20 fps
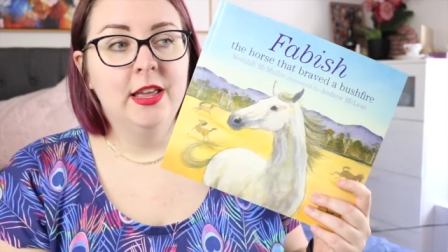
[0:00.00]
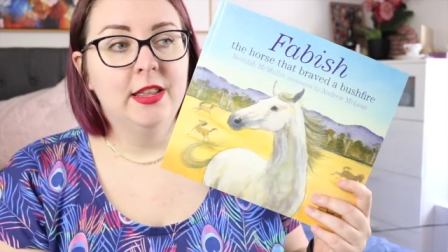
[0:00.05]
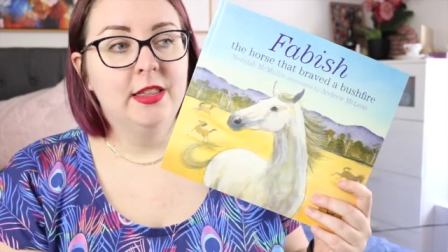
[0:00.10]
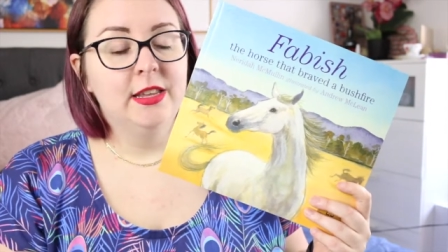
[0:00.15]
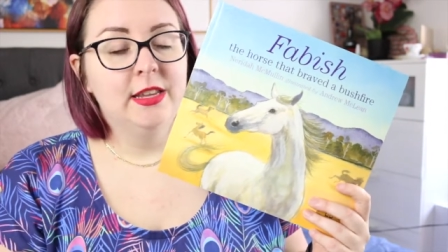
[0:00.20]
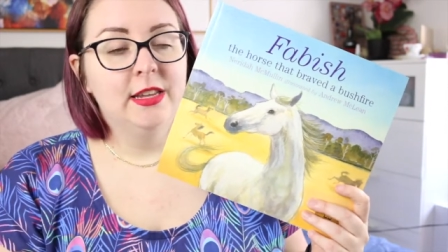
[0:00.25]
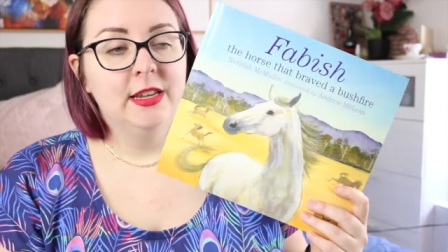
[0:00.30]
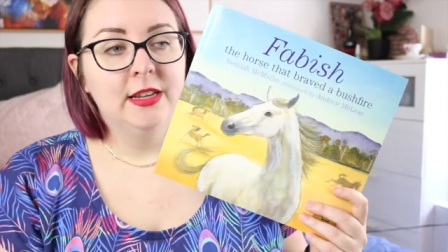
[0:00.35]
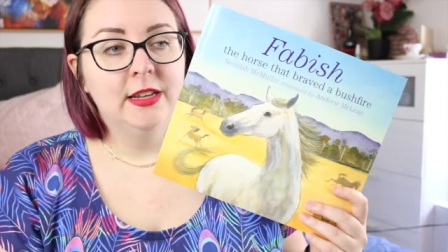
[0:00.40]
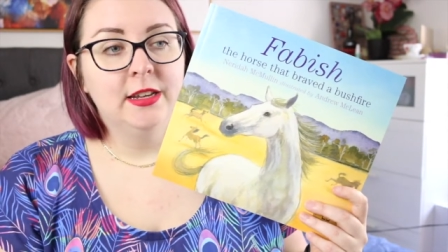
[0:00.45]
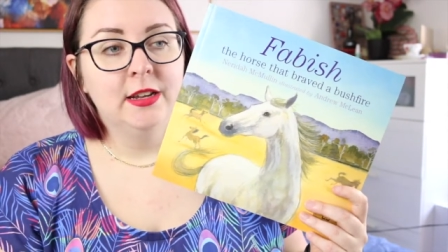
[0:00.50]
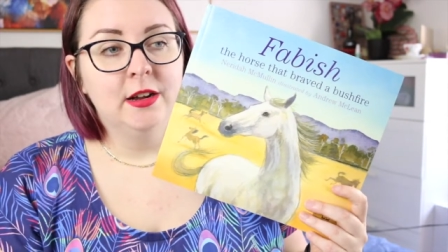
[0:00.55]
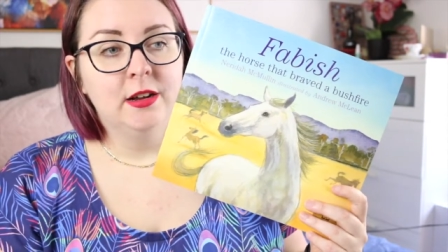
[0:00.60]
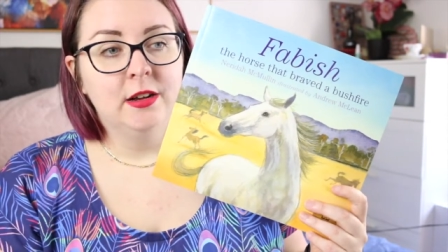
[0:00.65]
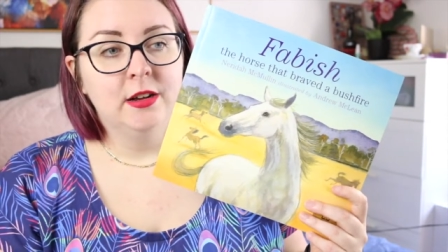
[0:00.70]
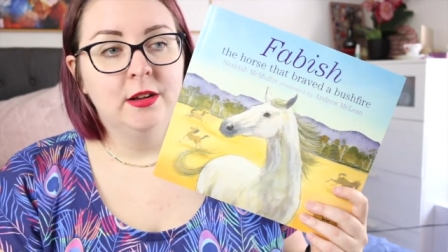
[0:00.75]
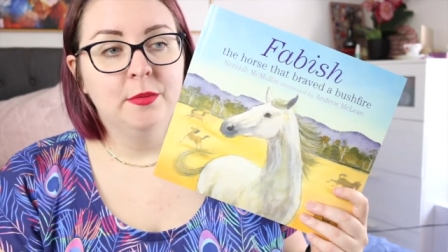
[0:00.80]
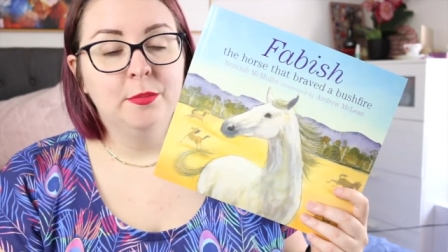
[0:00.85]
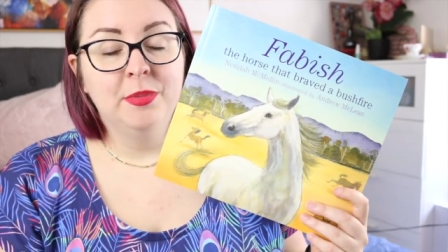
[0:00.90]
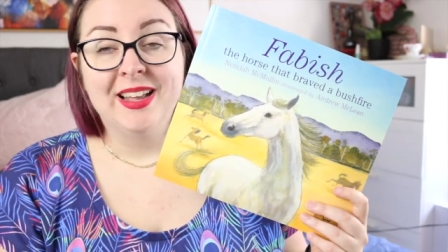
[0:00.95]
the
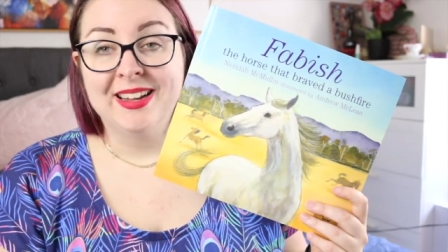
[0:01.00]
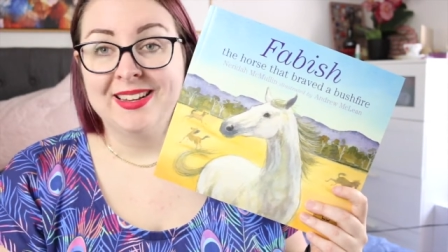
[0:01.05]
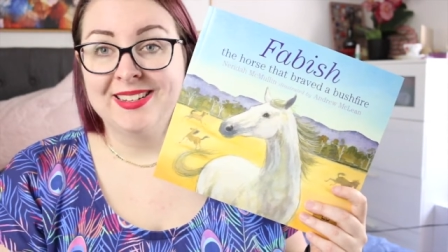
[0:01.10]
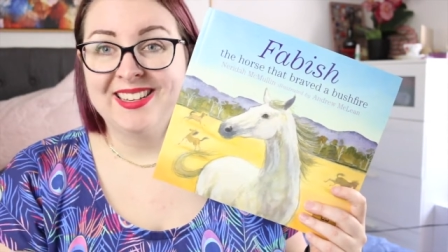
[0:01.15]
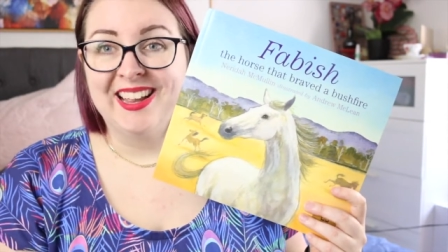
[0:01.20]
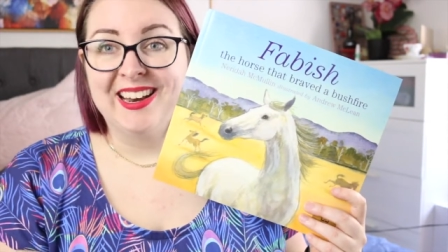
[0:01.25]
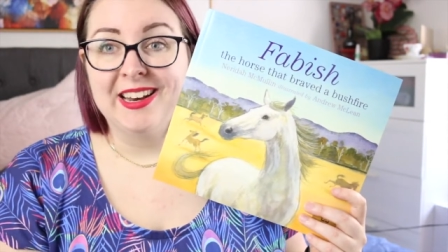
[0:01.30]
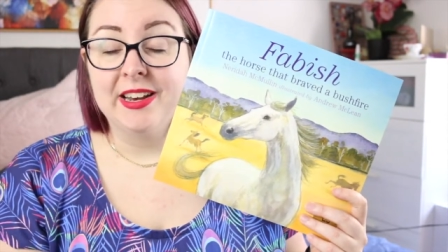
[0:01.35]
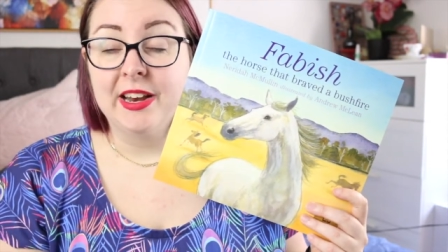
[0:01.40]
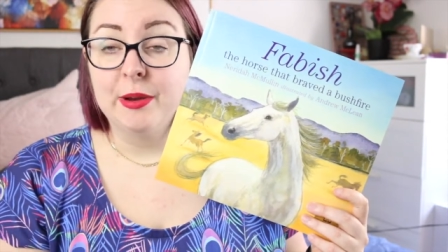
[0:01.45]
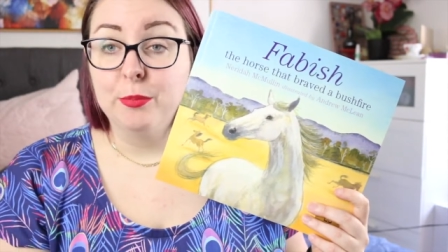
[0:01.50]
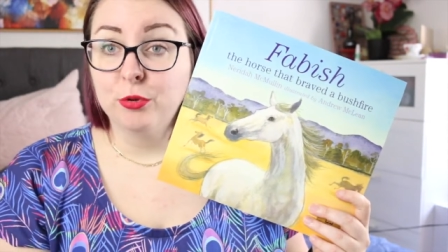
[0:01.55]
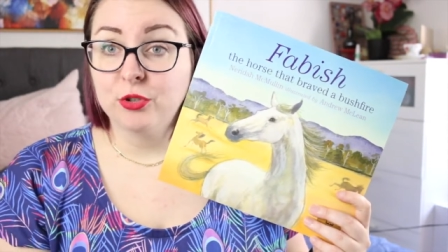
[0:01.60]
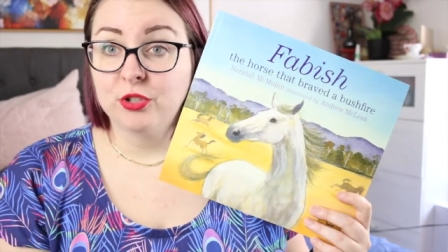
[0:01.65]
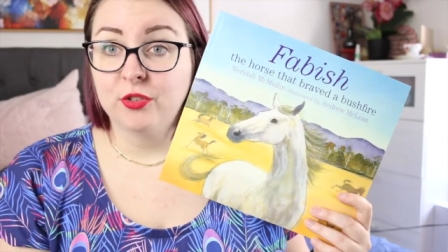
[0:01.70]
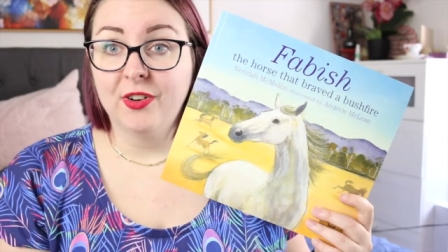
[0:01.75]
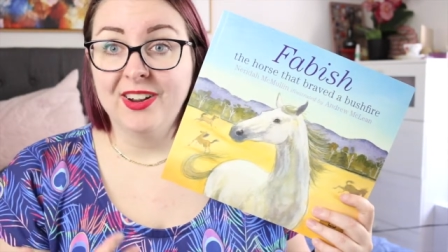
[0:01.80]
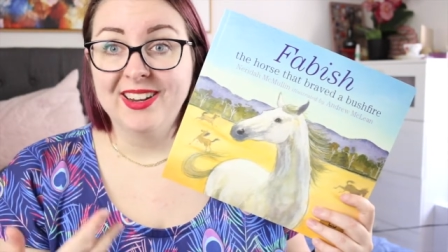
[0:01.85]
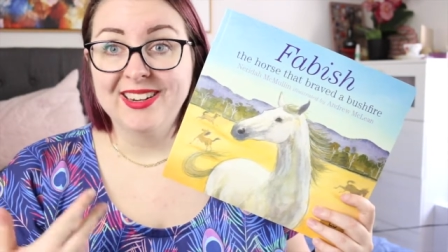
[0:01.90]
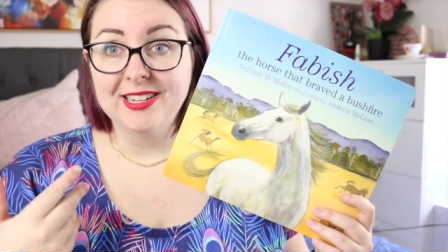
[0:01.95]
Black Saturday
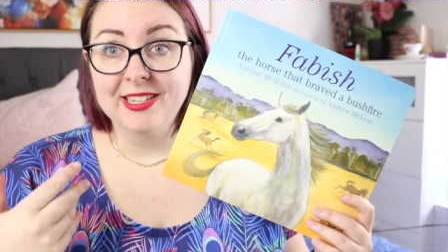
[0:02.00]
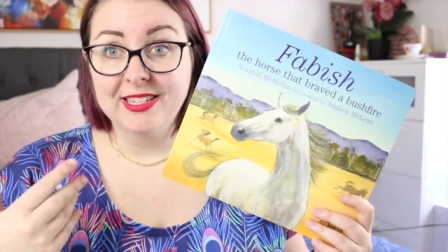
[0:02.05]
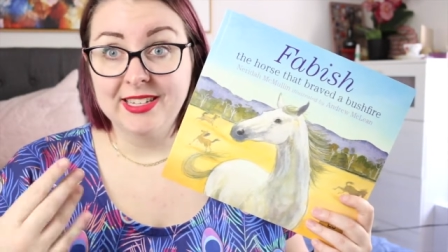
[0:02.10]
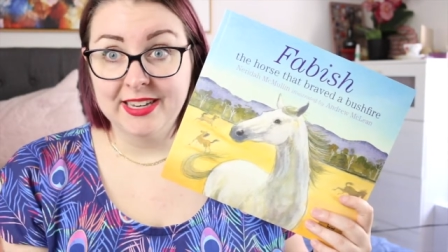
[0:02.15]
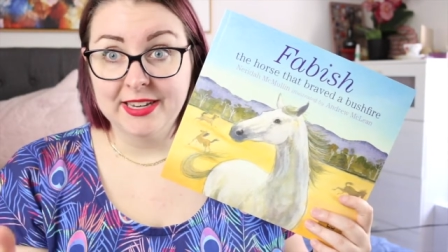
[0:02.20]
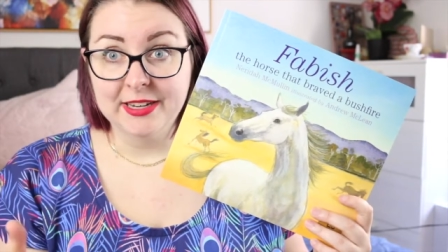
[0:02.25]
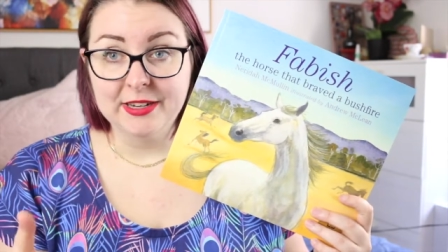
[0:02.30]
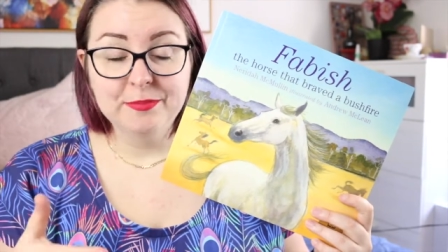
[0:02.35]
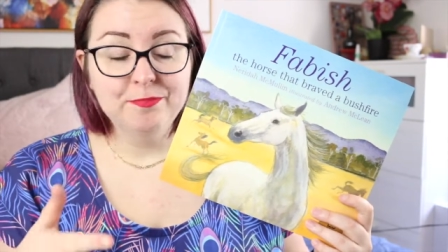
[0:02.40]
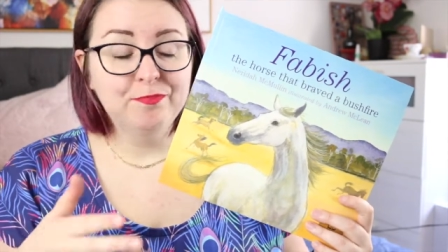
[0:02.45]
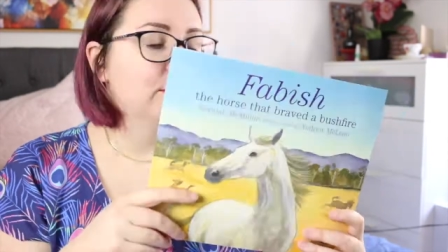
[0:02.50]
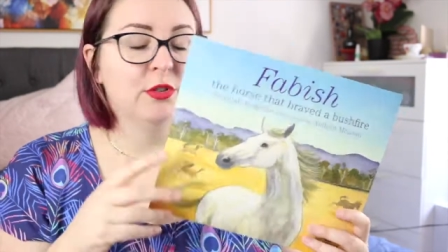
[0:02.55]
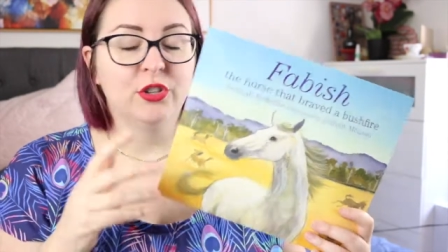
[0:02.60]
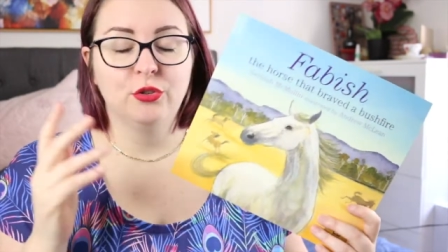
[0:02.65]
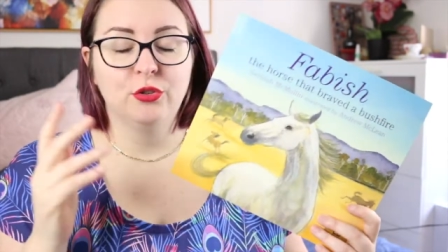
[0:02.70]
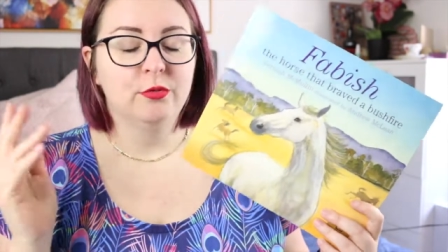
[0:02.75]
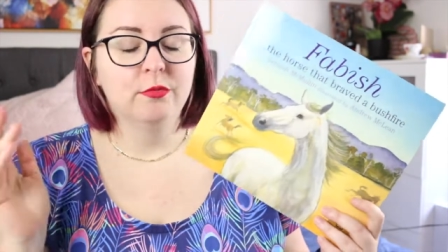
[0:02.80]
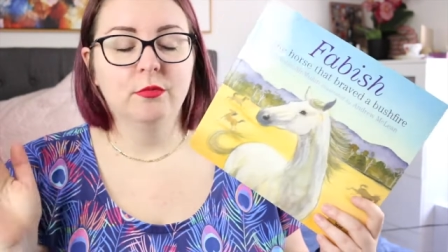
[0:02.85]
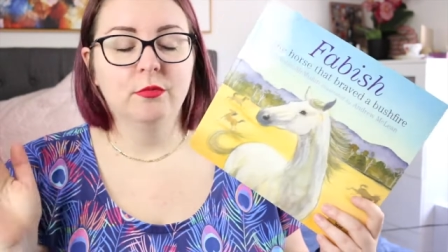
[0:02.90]
bushfires here, which